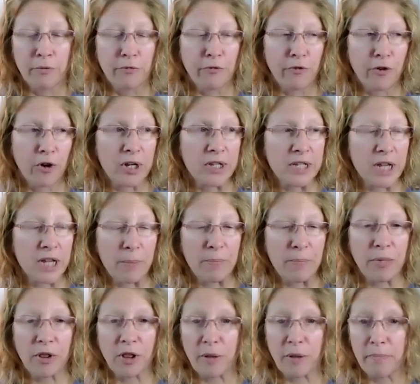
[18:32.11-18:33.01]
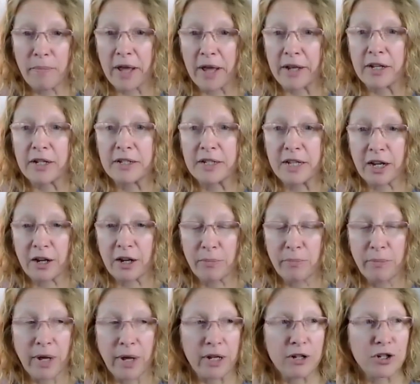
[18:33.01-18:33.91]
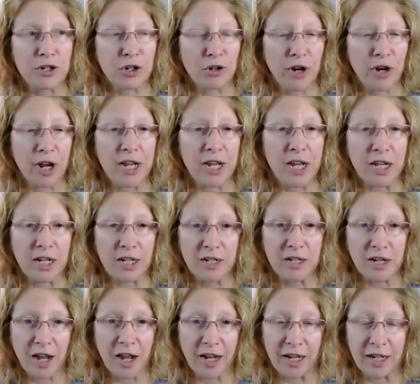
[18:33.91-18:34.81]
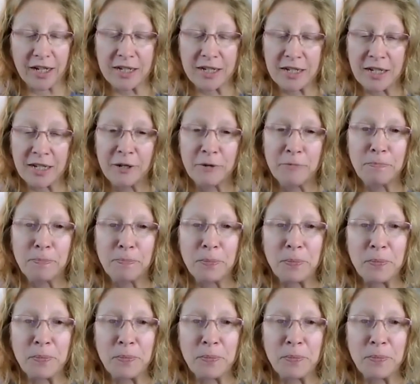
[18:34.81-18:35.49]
for example, a Mediterranean diet,